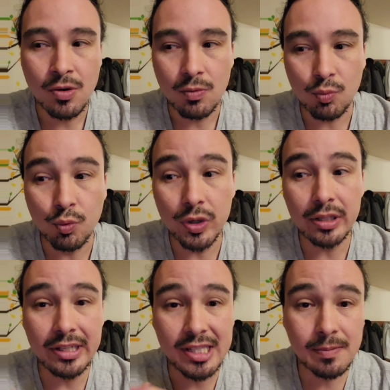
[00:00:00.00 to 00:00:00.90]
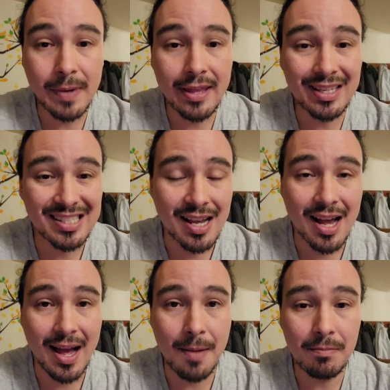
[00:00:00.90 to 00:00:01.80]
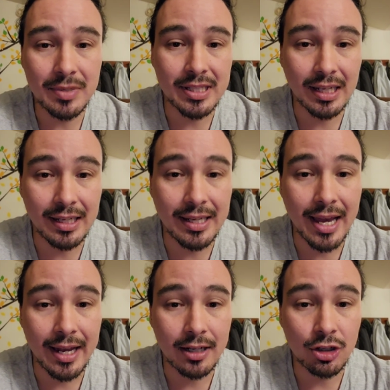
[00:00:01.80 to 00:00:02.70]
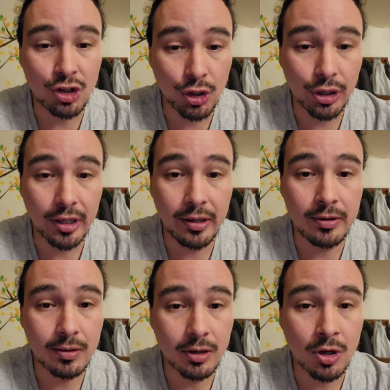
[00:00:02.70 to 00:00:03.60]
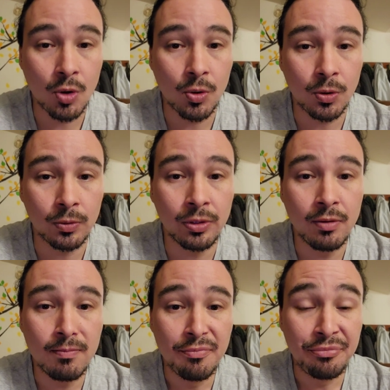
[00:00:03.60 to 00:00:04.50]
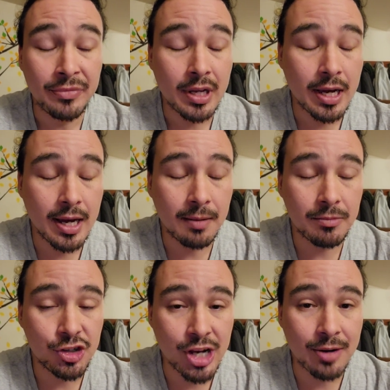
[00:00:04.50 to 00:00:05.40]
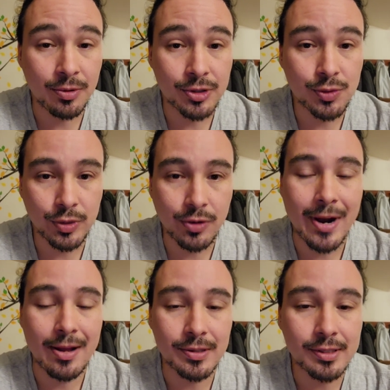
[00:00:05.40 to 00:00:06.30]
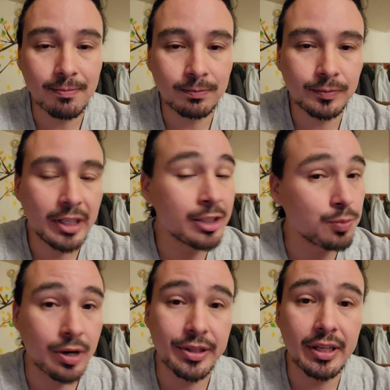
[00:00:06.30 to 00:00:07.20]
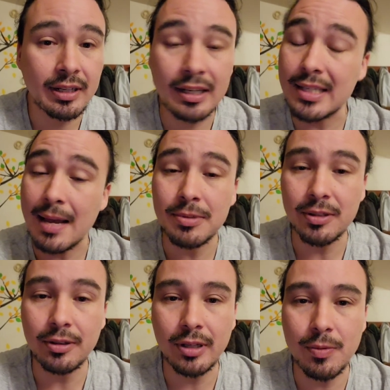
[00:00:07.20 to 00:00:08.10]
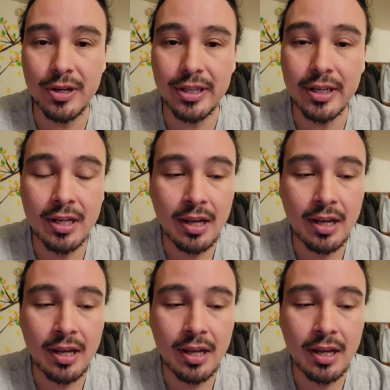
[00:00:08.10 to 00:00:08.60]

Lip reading: Really spend the time to get good gold generals with crowns. It's worth it. It's absolutely worth it.